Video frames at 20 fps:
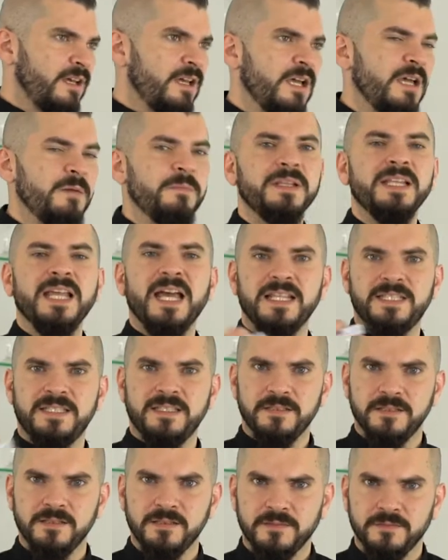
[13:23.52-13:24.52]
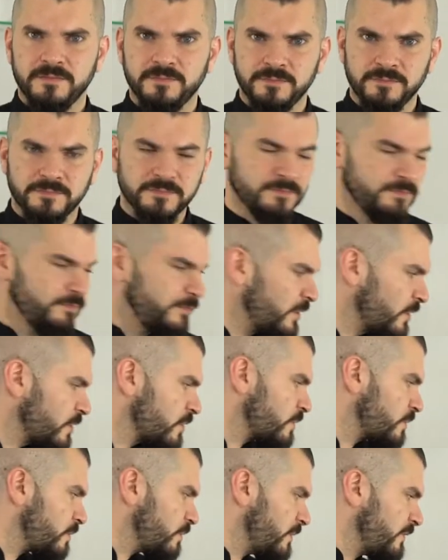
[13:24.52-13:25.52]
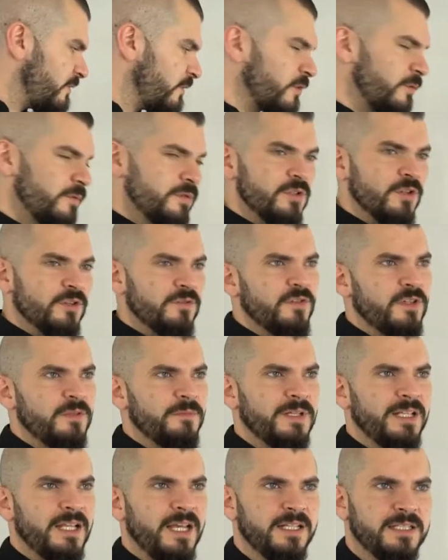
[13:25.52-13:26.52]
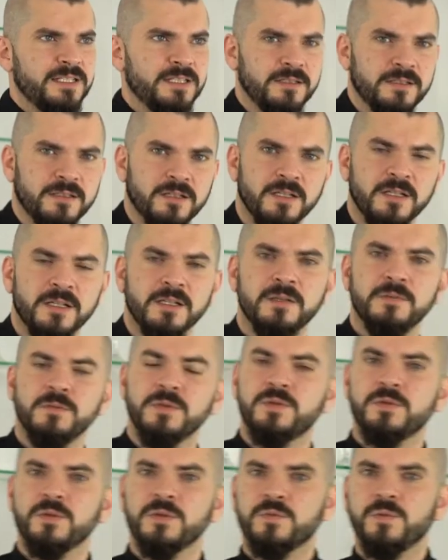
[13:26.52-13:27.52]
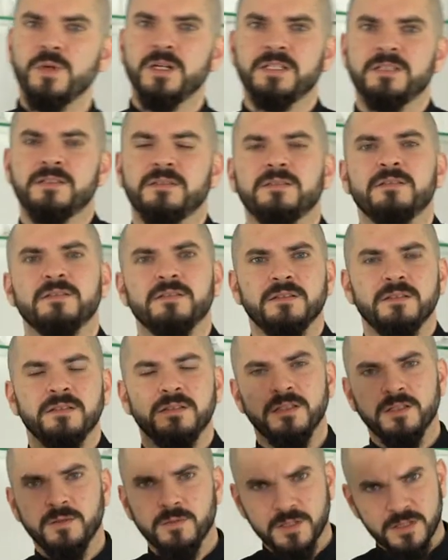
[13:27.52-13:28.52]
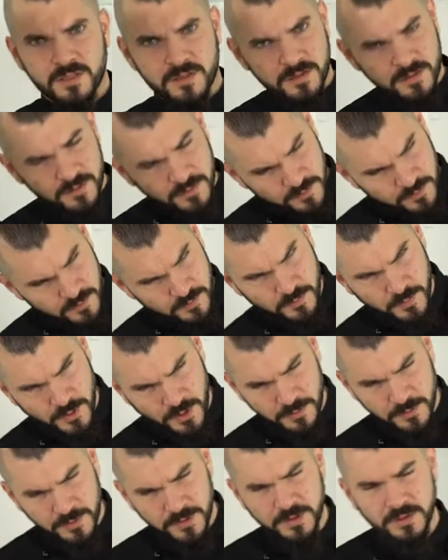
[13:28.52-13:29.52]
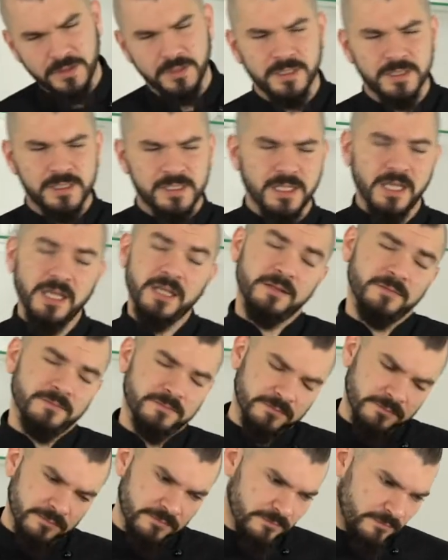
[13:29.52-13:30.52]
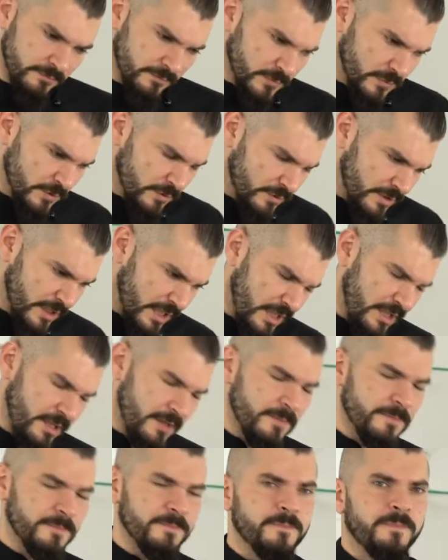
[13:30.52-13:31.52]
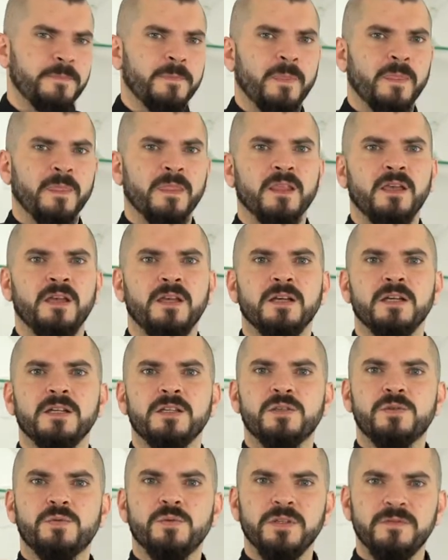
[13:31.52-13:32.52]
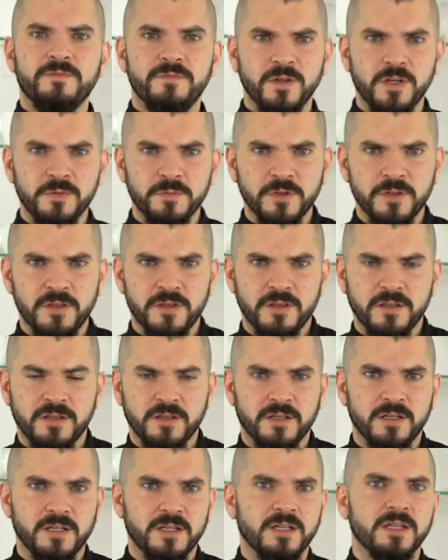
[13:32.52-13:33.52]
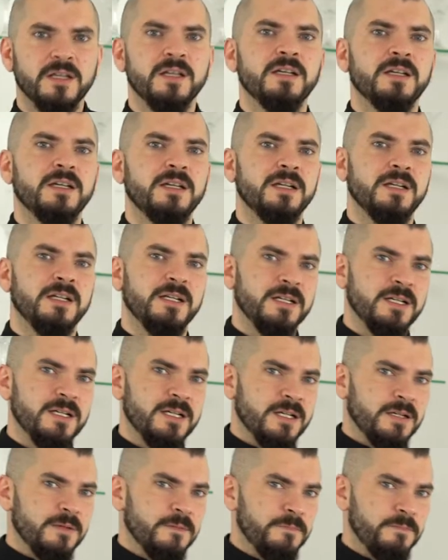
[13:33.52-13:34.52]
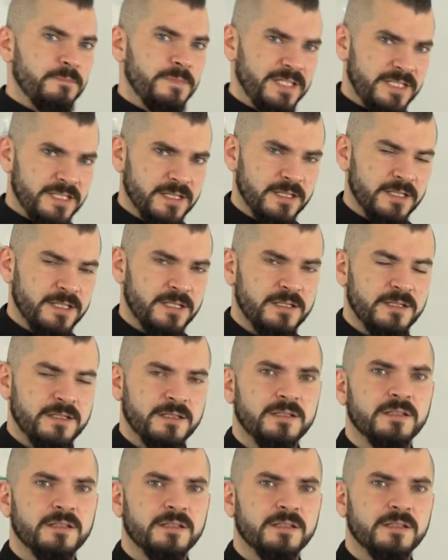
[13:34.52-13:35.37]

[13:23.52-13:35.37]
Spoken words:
a Manhattan, because before we talked for a Manhattan, which was what? It was bourbon, let's say, all right, sweet vermouth, bitters,